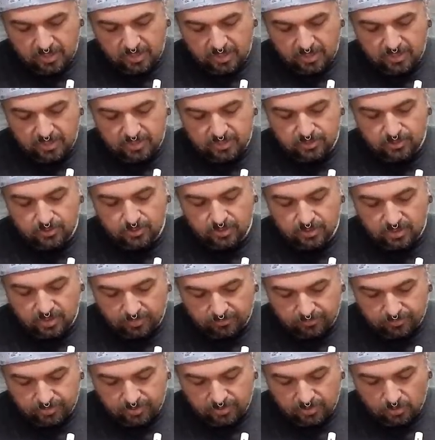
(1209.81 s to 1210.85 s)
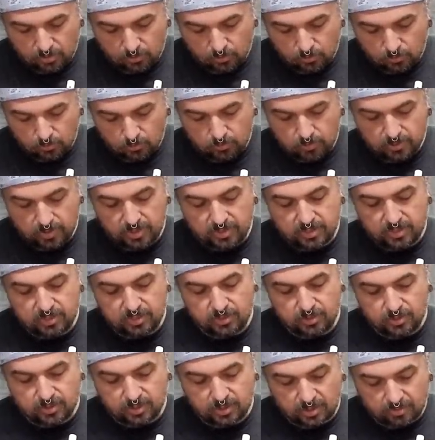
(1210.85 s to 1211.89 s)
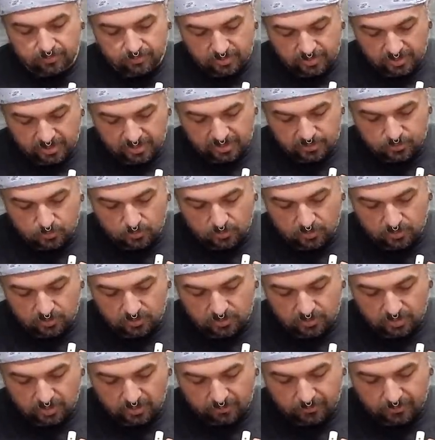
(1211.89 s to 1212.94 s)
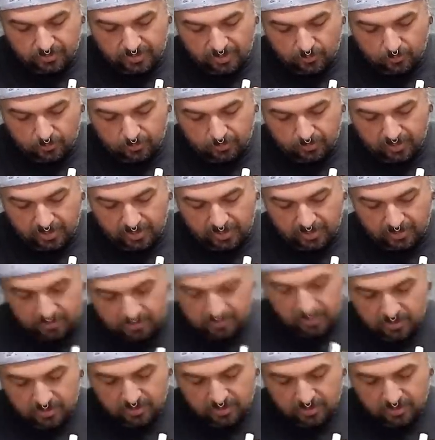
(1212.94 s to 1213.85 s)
and then you uncover the hole, and then you uncover the next one, covering that one back.